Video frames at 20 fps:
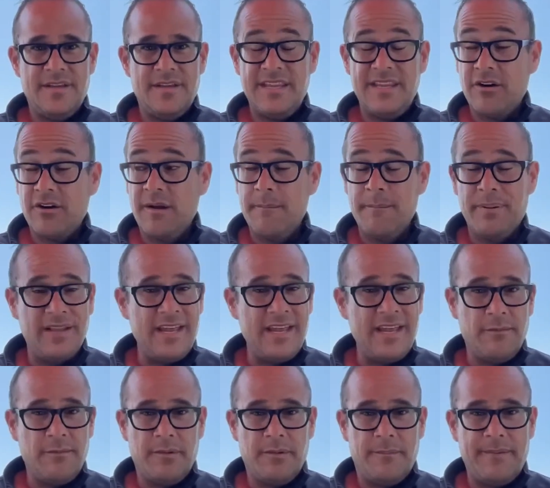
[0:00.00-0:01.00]
You're
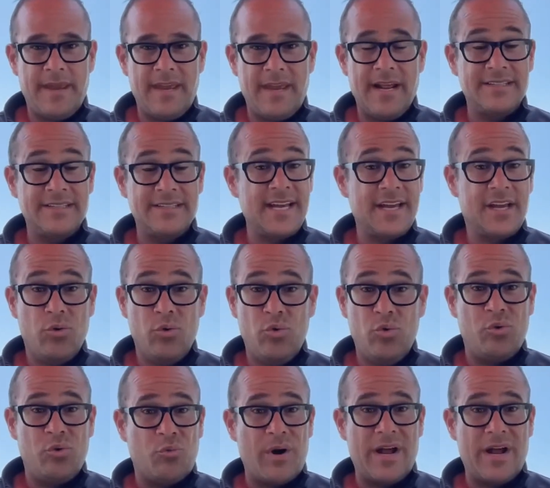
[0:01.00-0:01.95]
unbelievable, Pete. I was like, cool.